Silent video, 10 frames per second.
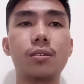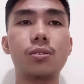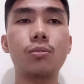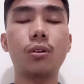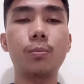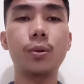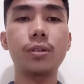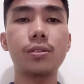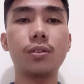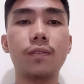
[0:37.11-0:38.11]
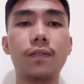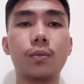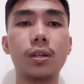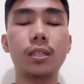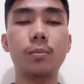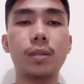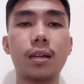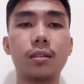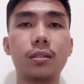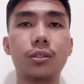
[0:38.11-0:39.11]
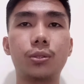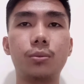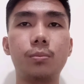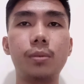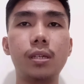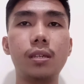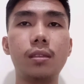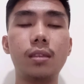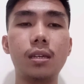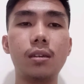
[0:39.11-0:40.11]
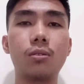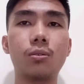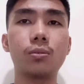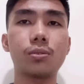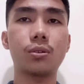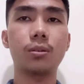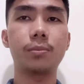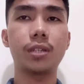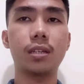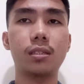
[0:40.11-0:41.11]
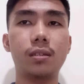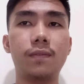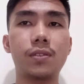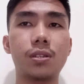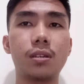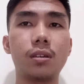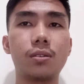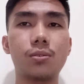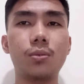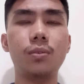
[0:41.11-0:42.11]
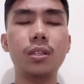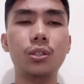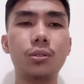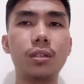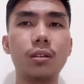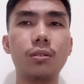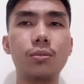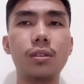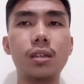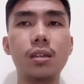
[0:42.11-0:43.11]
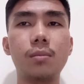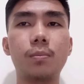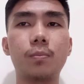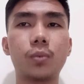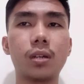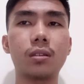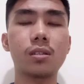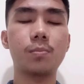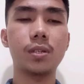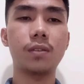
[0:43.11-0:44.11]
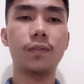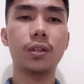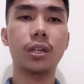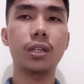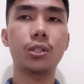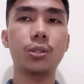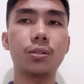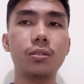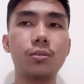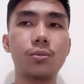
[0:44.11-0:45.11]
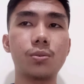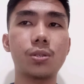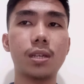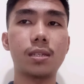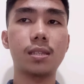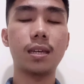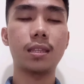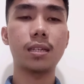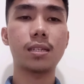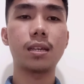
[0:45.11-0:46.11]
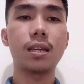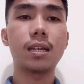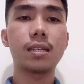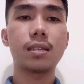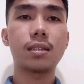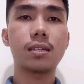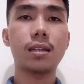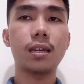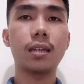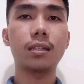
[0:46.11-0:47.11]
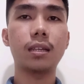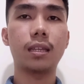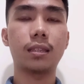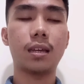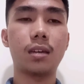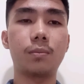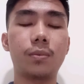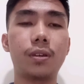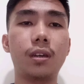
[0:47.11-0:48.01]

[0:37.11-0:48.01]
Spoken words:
So the components of quality plan should be the goals or objectives. So this should include the product specification, use, aesthetics, cycle, and time.